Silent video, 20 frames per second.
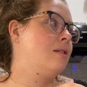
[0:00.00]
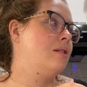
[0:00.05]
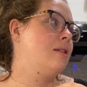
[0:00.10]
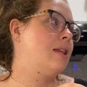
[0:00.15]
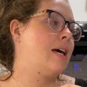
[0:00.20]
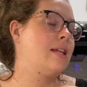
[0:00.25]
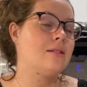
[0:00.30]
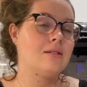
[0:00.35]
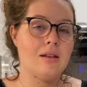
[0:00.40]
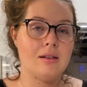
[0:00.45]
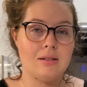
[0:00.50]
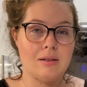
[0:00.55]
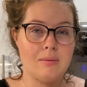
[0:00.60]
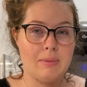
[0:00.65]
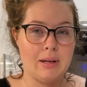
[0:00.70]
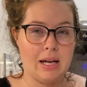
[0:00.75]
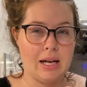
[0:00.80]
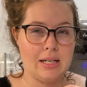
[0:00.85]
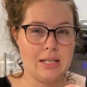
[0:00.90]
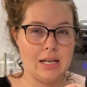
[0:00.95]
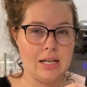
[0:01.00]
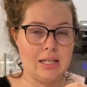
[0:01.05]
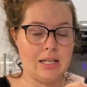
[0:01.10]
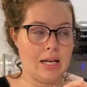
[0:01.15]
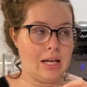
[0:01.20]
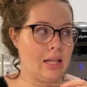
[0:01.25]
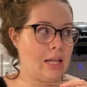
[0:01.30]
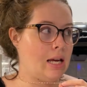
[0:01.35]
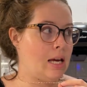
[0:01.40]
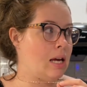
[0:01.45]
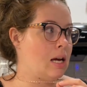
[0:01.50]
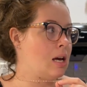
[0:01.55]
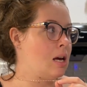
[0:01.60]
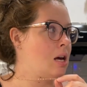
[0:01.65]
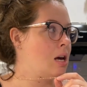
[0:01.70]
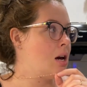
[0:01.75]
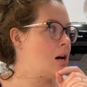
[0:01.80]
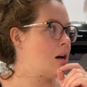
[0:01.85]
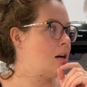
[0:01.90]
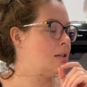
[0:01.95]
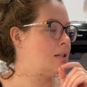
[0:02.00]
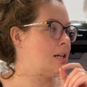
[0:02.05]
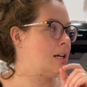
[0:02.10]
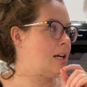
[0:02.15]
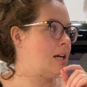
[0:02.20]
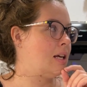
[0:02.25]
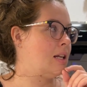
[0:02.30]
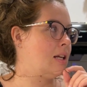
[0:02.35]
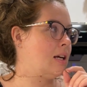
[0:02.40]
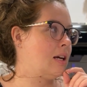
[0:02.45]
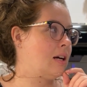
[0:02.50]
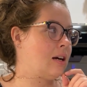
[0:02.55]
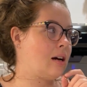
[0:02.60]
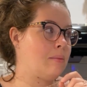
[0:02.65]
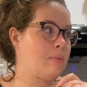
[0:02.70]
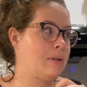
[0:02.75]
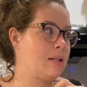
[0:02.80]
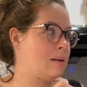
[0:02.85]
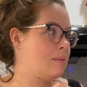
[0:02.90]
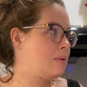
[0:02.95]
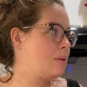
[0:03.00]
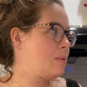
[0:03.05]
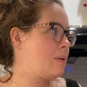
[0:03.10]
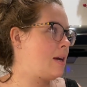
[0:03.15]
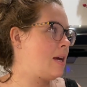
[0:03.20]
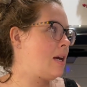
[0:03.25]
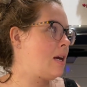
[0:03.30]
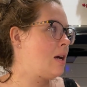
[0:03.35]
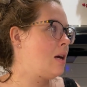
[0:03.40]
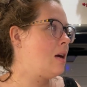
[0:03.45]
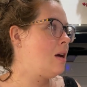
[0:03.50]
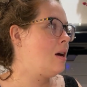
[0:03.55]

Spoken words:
That's not something I take daily. I'll take it like a couple times a week.